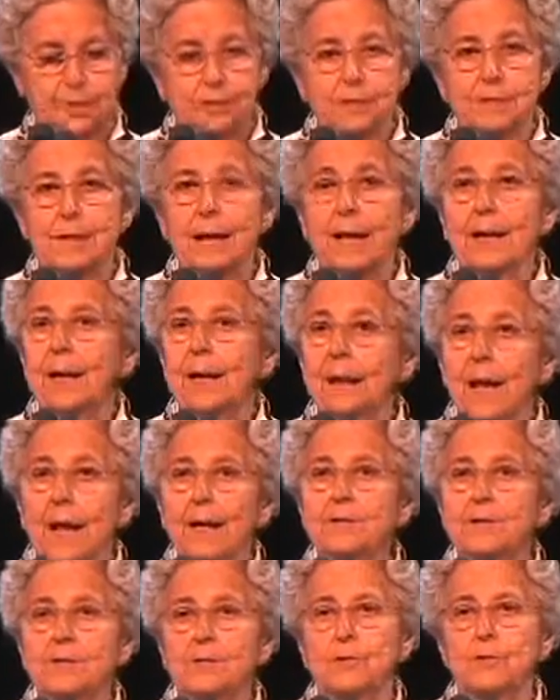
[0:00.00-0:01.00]
had a lot to
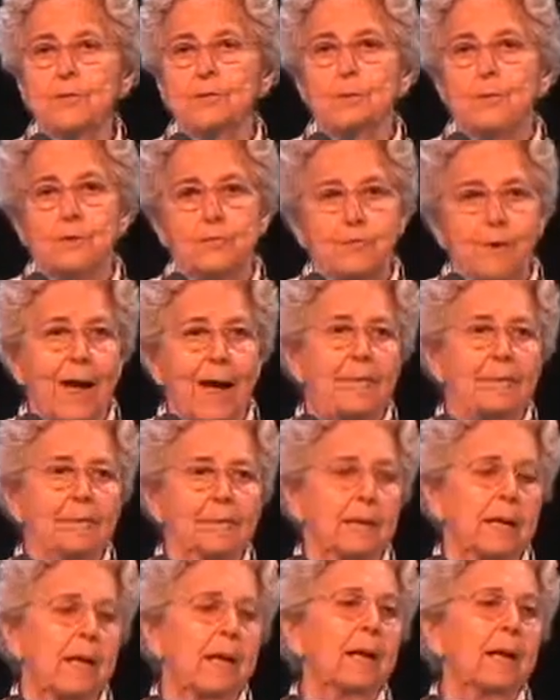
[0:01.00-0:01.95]
do with drafting